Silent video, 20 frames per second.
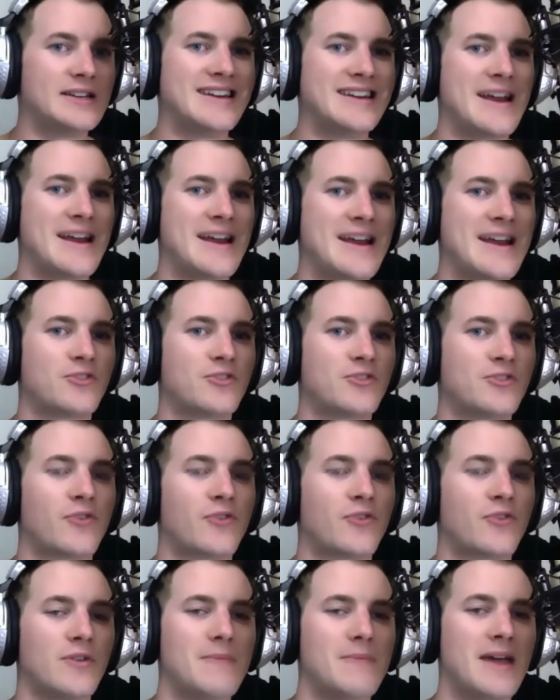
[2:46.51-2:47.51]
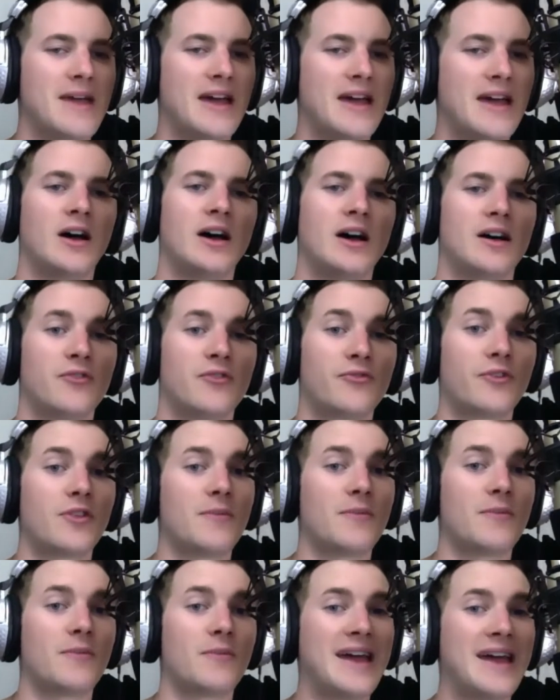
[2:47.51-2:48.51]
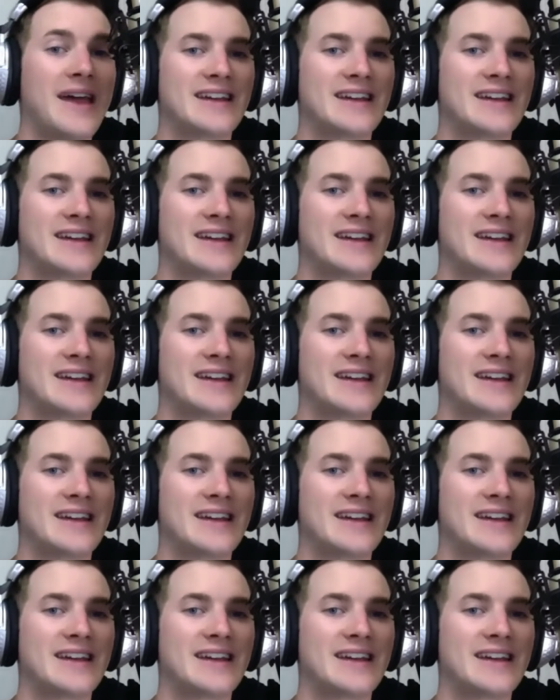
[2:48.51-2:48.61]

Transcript: named for the man